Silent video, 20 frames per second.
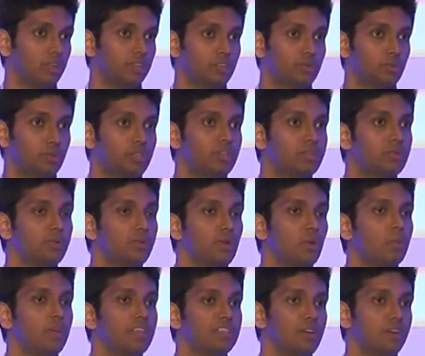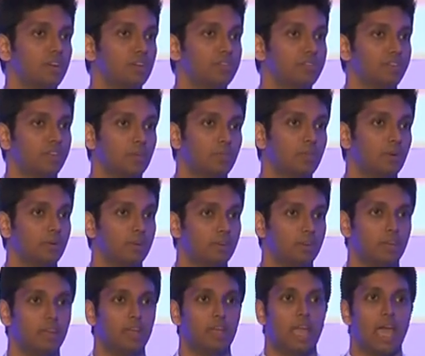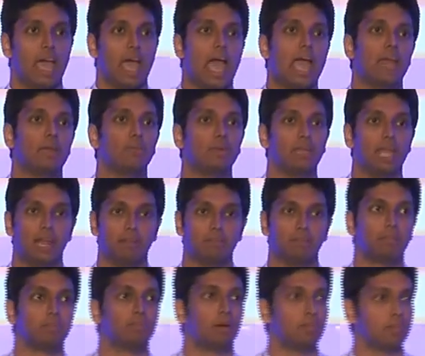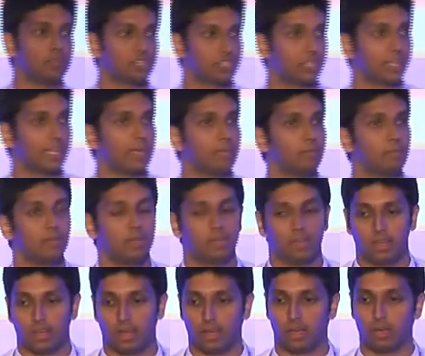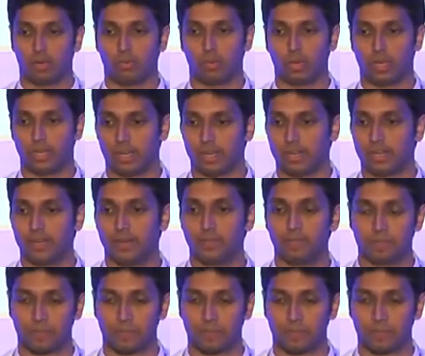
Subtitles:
This was a studio based out of Singapore, and we helped them publish the game in India.